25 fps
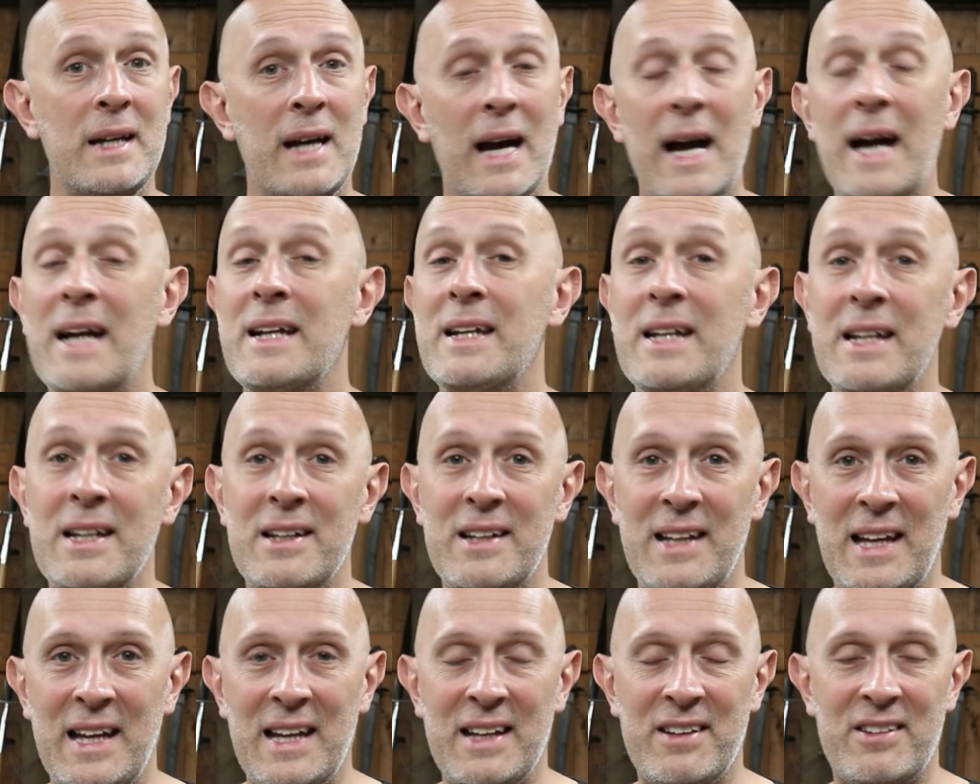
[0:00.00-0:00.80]
And
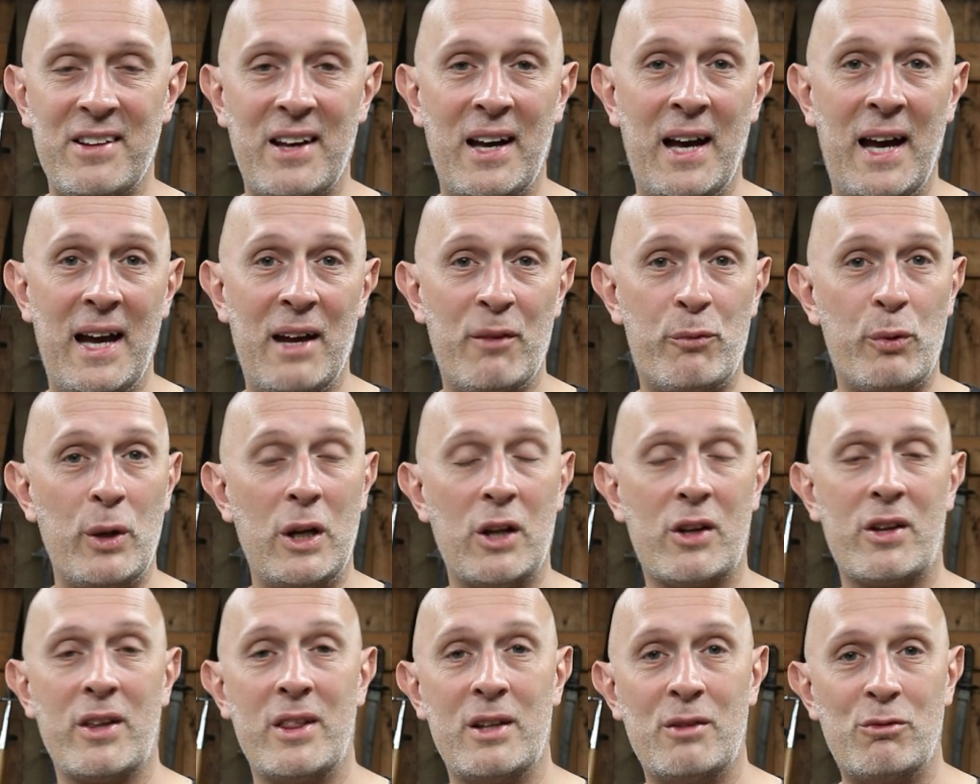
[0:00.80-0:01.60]
indeed, uh, if we
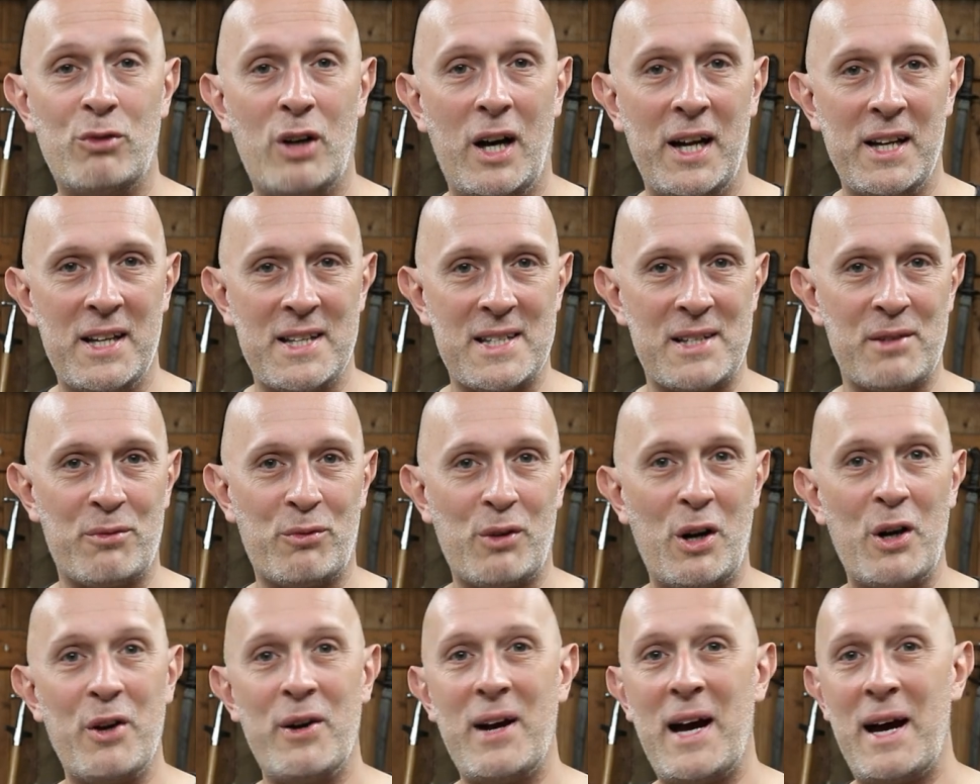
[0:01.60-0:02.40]
look at the Riders of
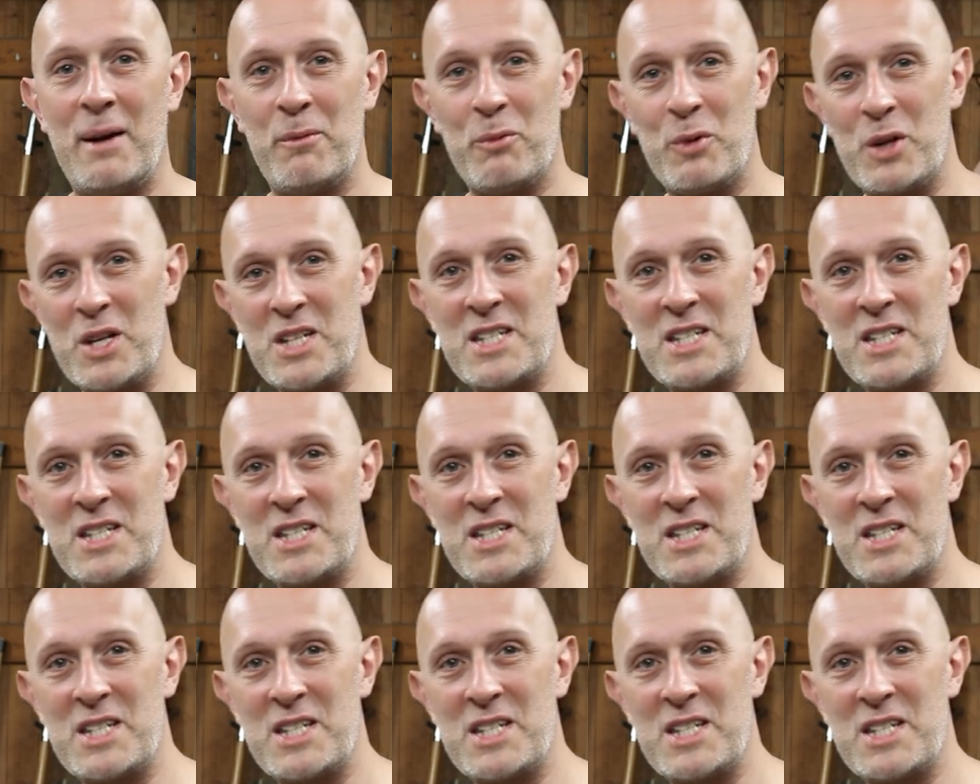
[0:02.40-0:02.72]
Rohan, we